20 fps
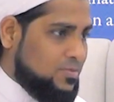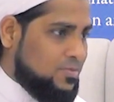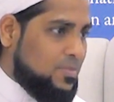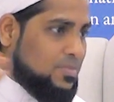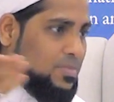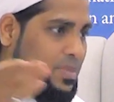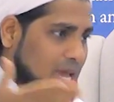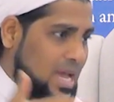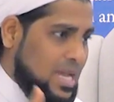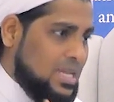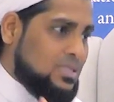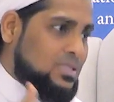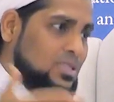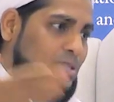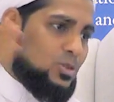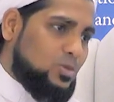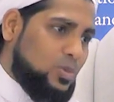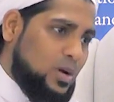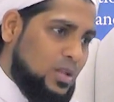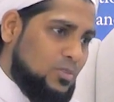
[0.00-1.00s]
from 9 to
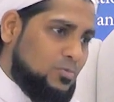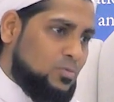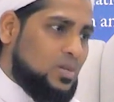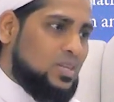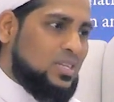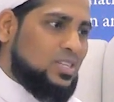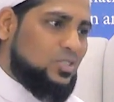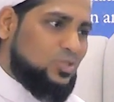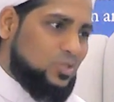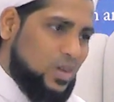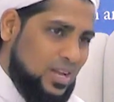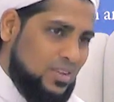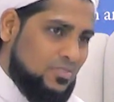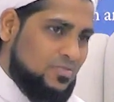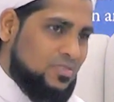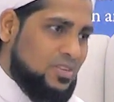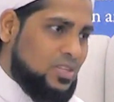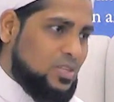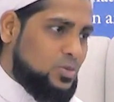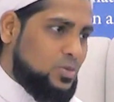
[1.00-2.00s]
12, we're going to try to
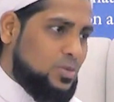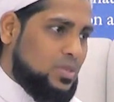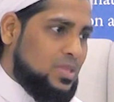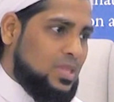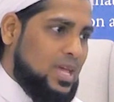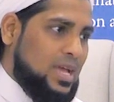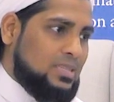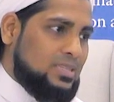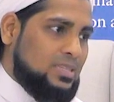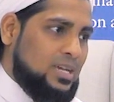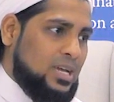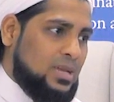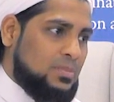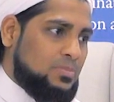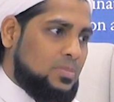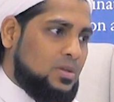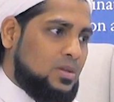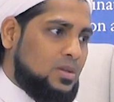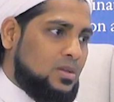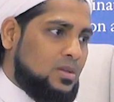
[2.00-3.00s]
finish within that
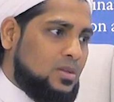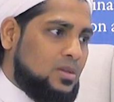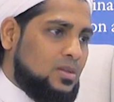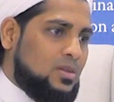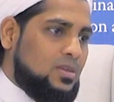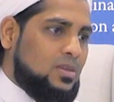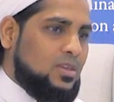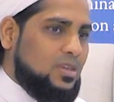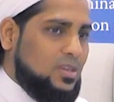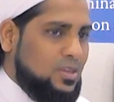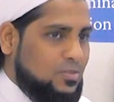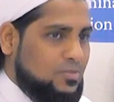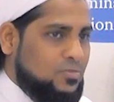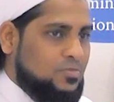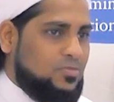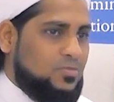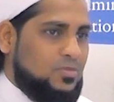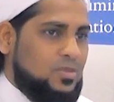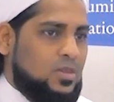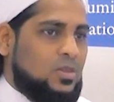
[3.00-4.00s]
time.
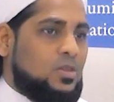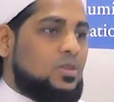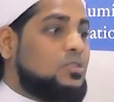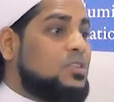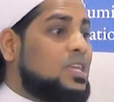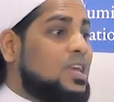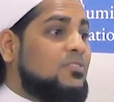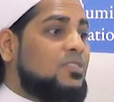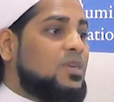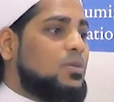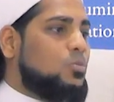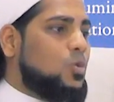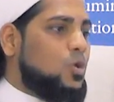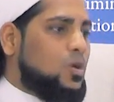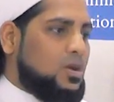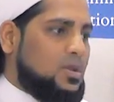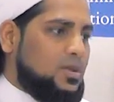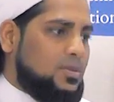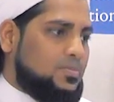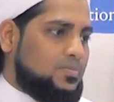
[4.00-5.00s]
Give them
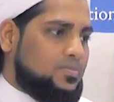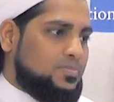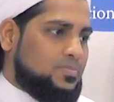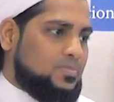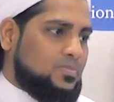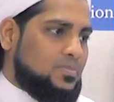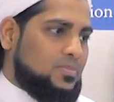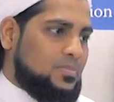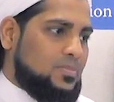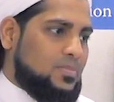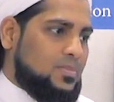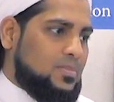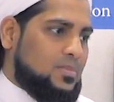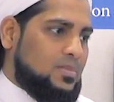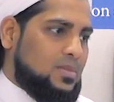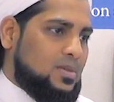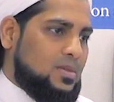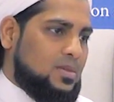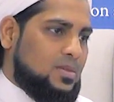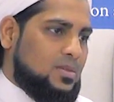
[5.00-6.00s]
warning.
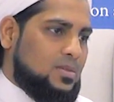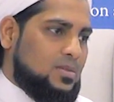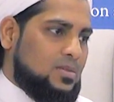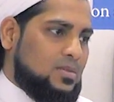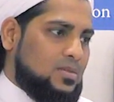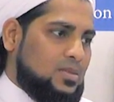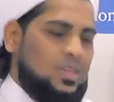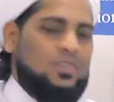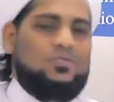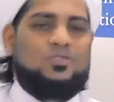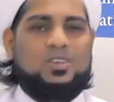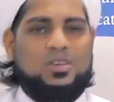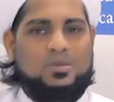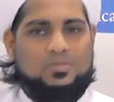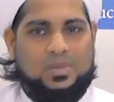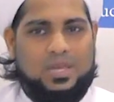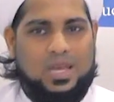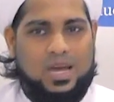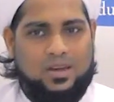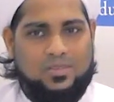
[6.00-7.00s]
If you
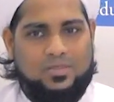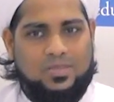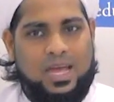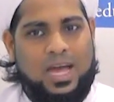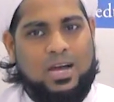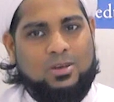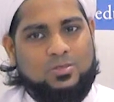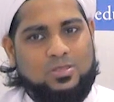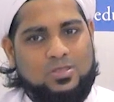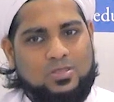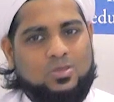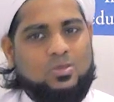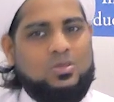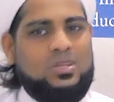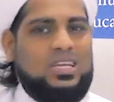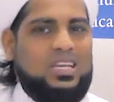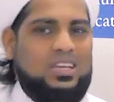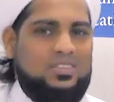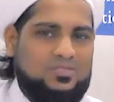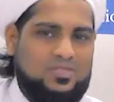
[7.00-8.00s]
can be out of the house is
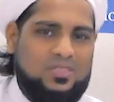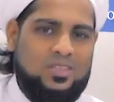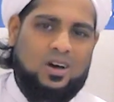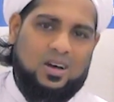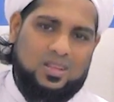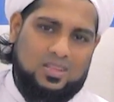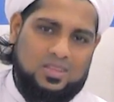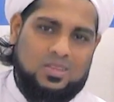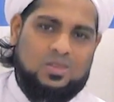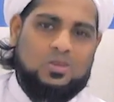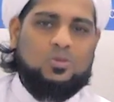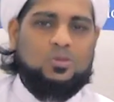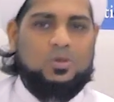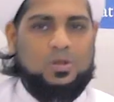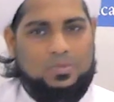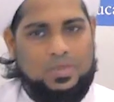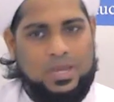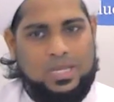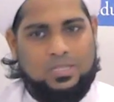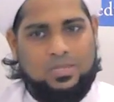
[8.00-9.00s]
good. If not,
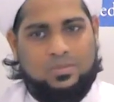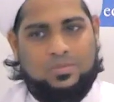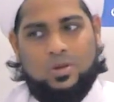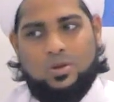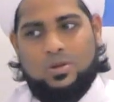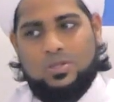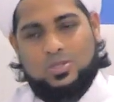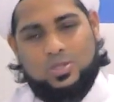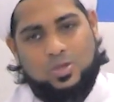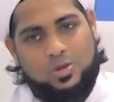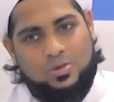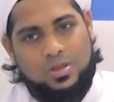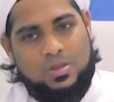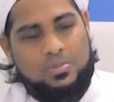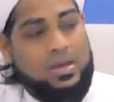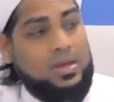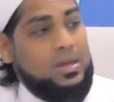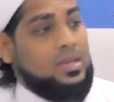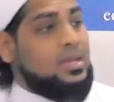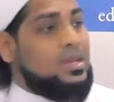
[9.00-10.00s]
we'll make some noise. Sorry
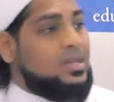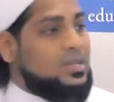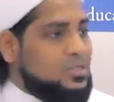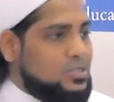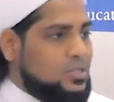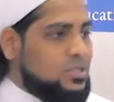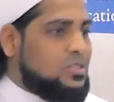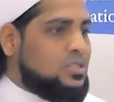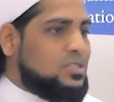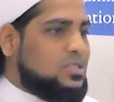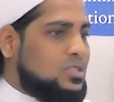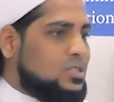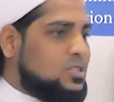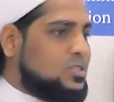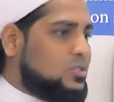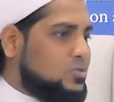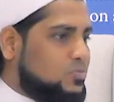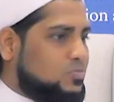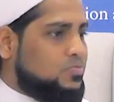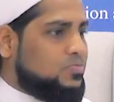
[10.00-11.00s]
about
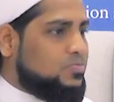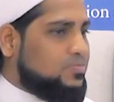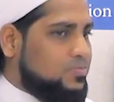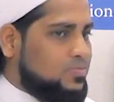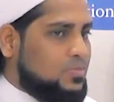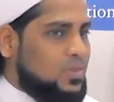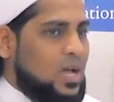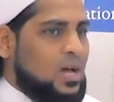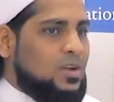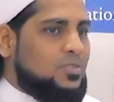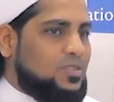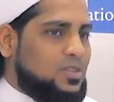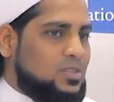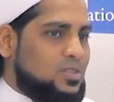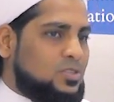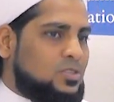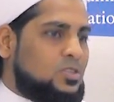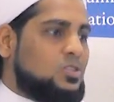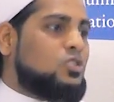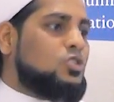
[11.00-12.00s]

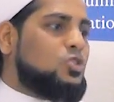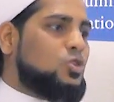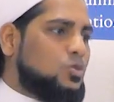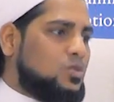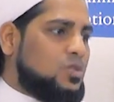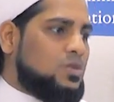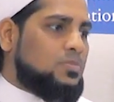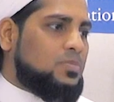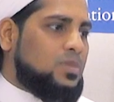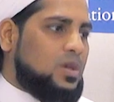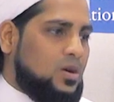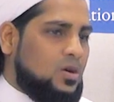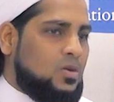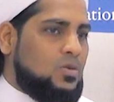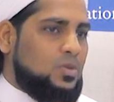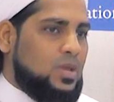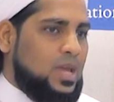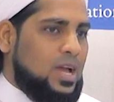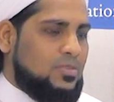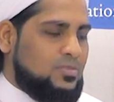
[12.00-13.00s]
it. Just show them that,
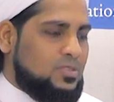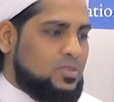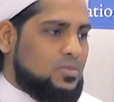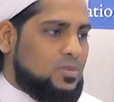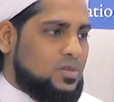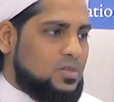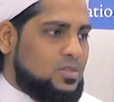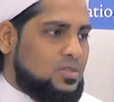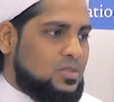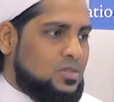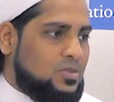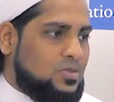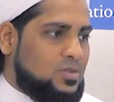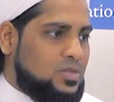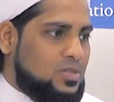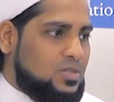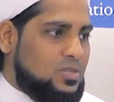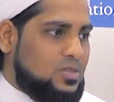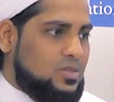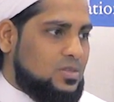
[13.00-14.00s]
oh, we have some
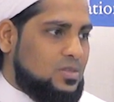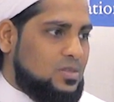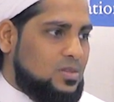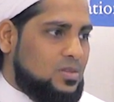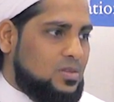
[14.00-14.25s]
consideration.